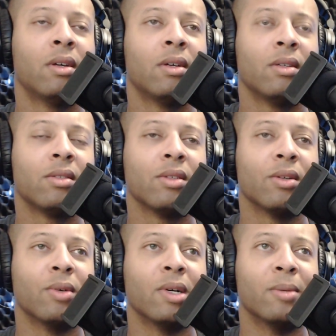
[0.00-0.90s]

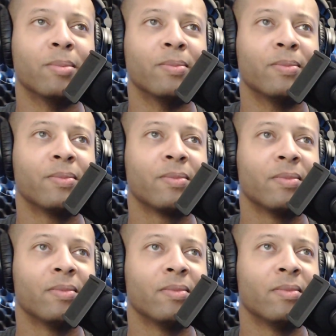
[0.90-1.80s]
So,
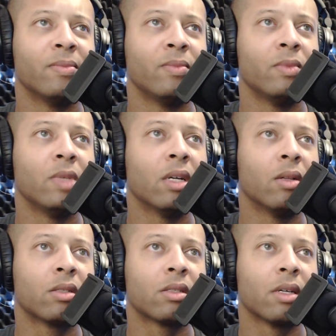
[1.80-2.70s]
yeah, it
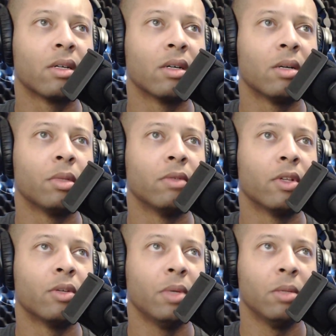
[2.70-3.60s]
looks like a couple of
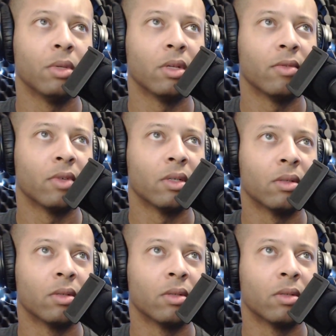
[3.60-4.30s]
other people have